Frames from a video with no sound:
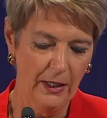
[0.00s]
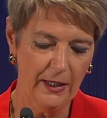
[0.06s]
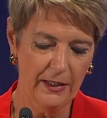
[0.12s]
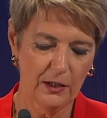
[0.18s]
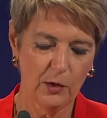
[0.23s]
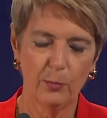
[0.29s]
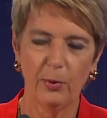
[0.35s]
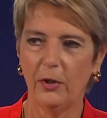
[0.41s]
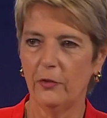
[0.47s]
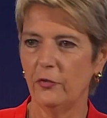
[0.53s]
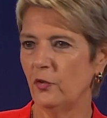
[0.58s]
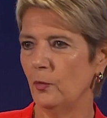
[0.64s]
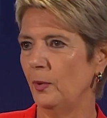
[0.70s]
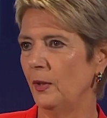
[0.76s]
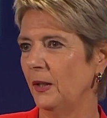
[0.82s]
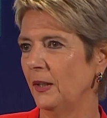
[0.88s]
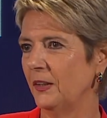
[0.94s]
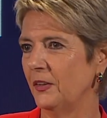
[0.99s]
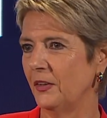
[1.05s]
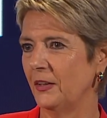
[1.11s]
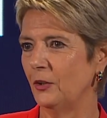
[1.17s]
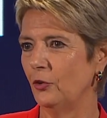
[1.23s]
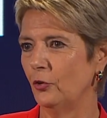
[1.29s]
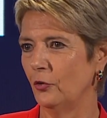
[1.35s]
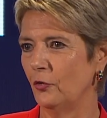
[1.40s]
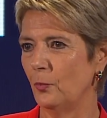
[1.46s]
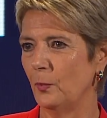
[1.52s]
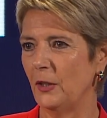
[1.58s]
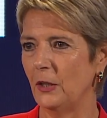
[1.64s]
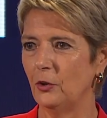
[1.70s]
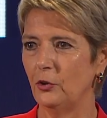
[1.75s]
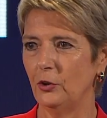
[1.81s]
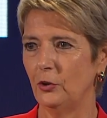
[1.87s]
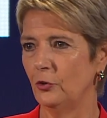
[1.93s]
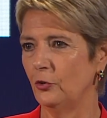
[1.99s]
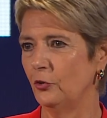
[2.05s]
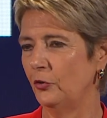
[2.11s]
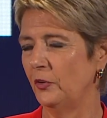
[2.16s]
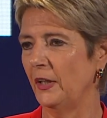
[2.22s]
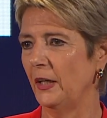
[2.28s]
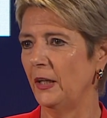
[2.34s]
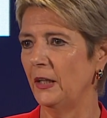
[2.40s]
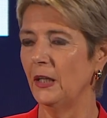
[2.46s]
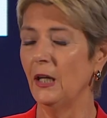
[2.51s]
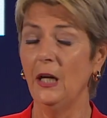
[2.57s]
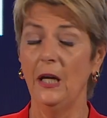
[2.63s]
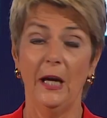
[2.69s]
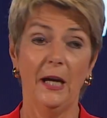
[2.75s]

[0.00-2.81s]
and the possibility to speak to you today,